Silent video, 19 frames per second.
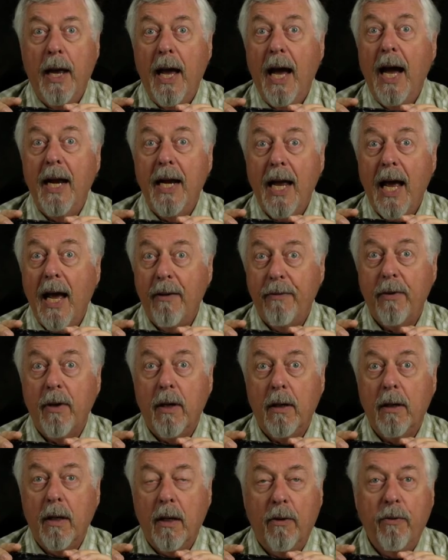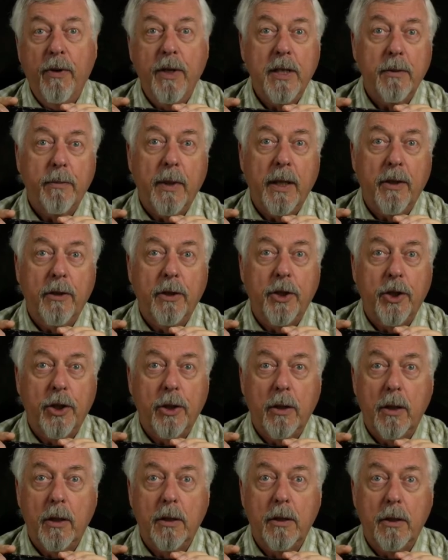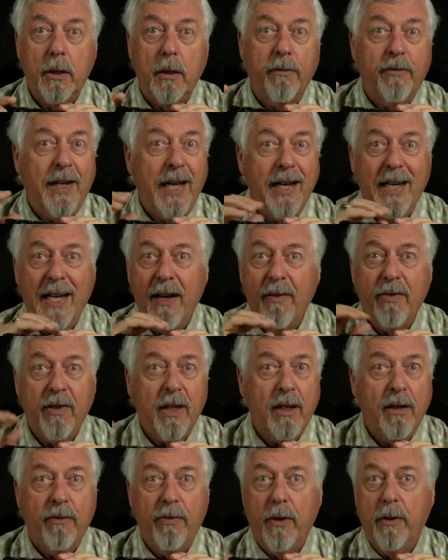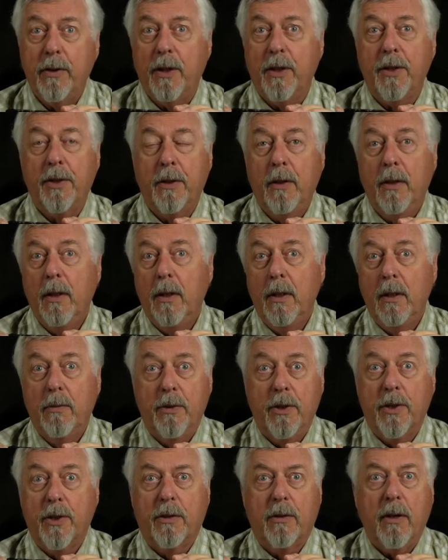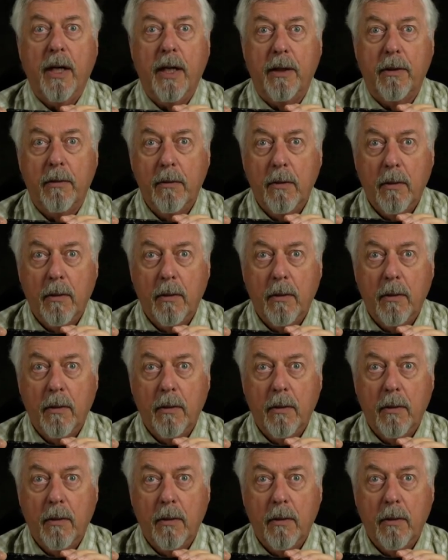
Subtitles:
and have a reasonably good shot of getting everything in focus, which is great.